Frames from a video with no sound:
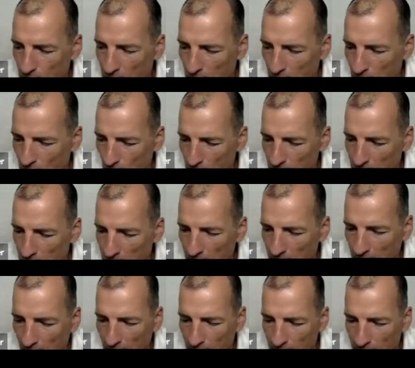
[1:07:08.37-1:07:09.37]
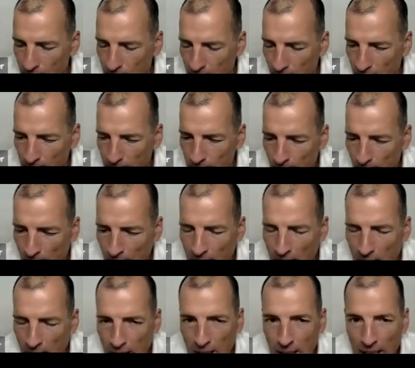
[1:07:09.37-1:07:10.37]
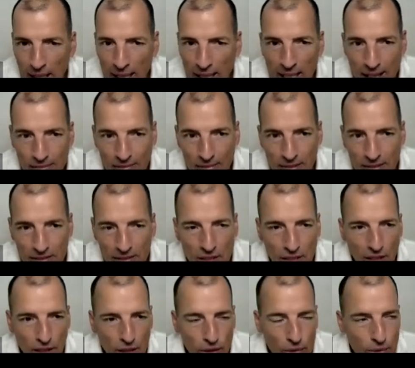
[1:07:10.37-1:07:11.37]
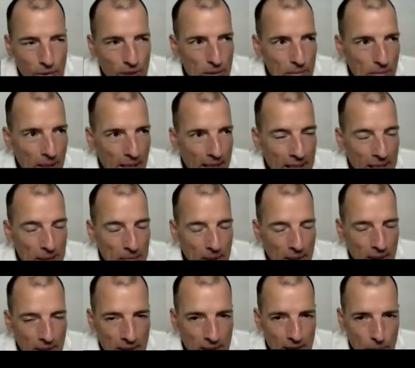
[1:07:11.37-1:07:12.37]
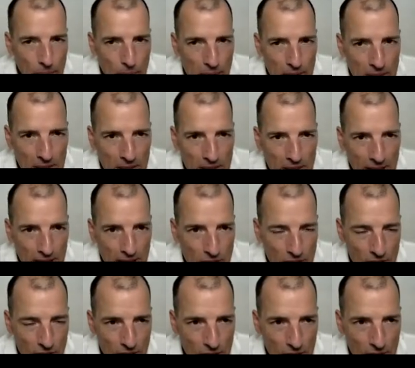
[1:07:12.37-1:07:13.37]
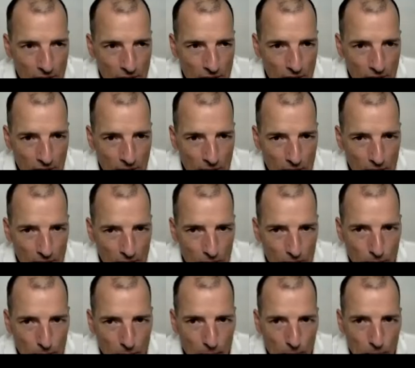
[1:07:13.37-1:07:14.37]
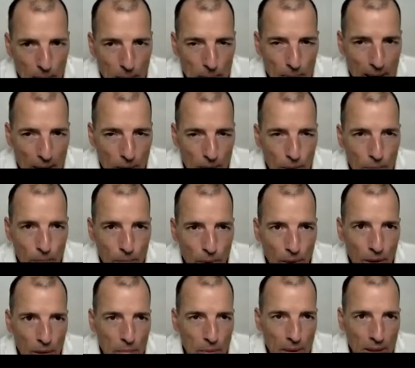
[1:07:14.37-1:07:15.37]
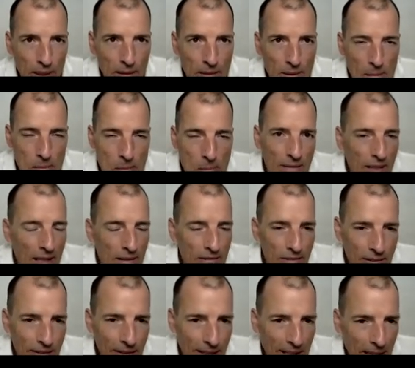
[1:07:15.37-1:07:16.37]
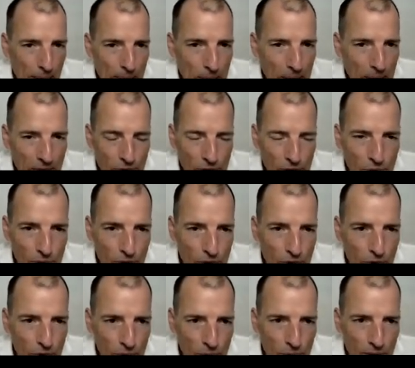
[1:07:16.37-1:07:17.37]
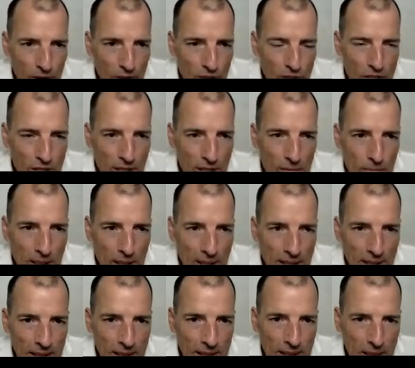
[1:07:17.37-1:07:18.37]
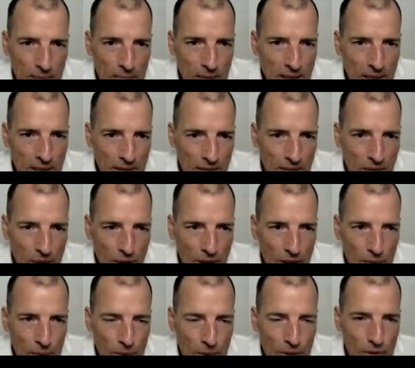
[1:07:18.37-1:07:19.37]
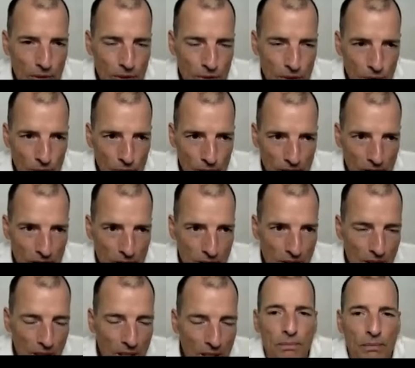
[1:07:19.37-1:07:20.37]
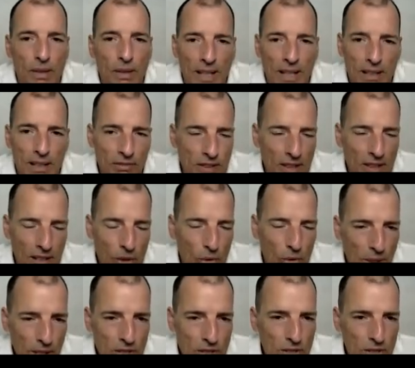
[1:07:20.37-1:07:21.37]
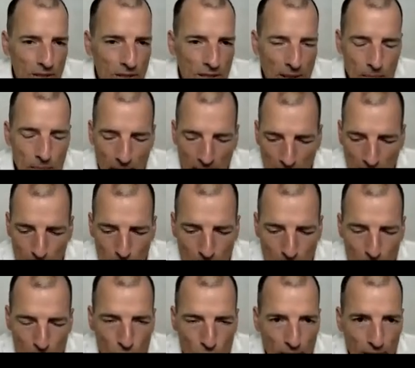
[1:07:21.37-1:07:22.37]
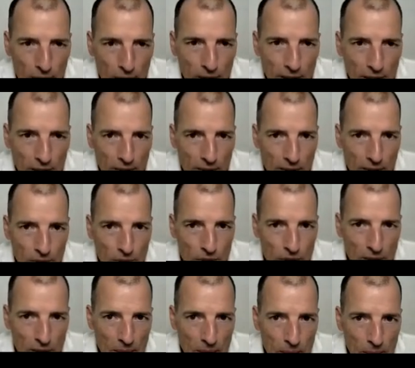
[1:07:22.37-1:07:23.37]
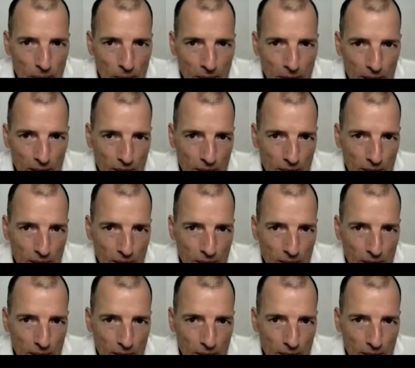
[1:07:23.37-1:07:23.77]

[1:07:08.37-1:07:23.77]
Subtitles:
interesting. If I haven't included my email in the presentation, the PowerPoint, but I'm very happy if you want to share my email with your students. And if there are questions, I'd be happy to try to get around to them.